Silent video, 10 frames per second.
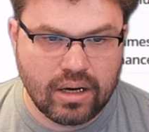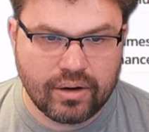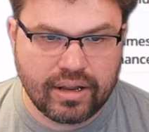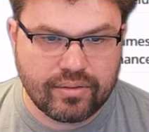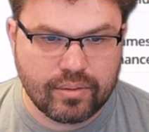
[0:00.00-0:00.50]
R
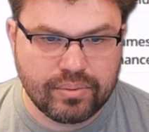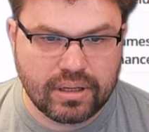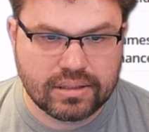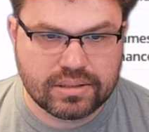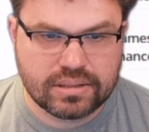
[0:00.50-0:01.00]
D N A three
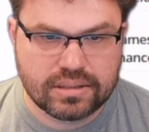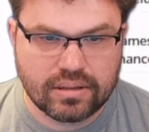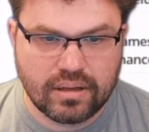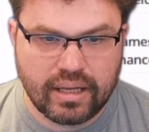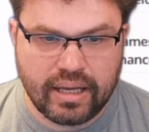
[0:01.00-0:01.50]
plus.
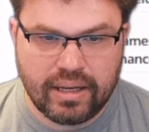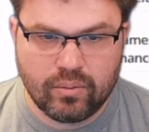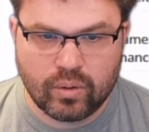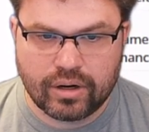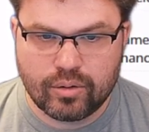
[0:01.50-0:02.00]
eight
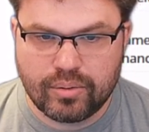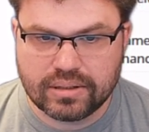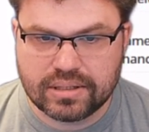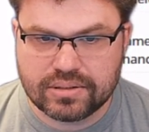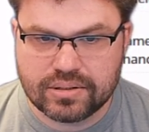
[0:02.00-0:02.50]
working group
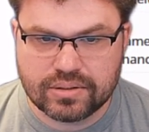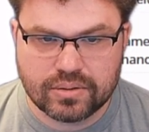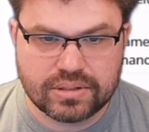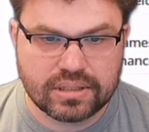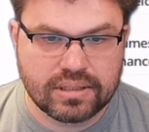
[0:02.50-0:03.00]
processors
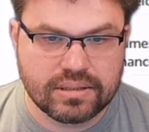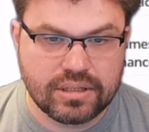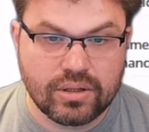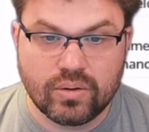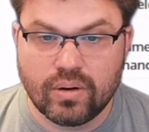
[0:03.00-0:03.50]
or sixteen
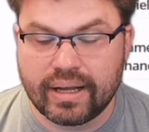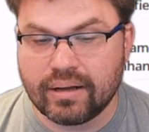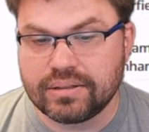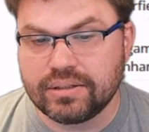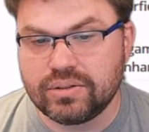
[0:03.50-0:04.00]
C U,
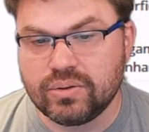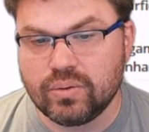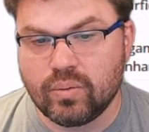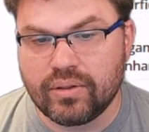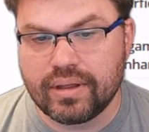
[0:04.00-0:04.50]
accounting
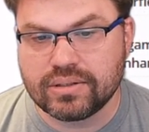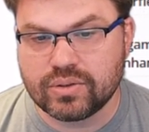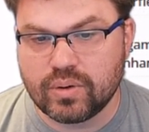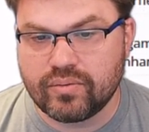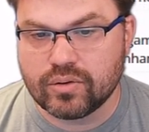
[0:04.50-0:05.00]
to one thousand
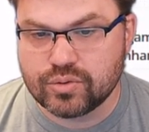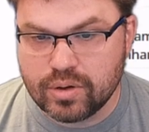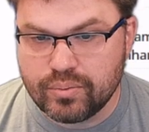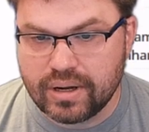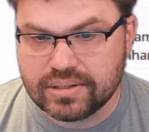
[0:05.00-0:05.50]
twenty-four
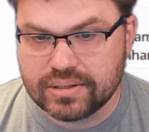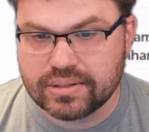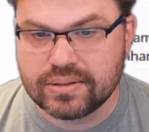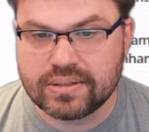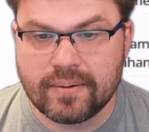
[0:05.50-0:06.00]
stream
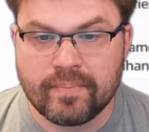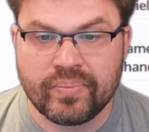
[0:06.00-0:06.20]
processors,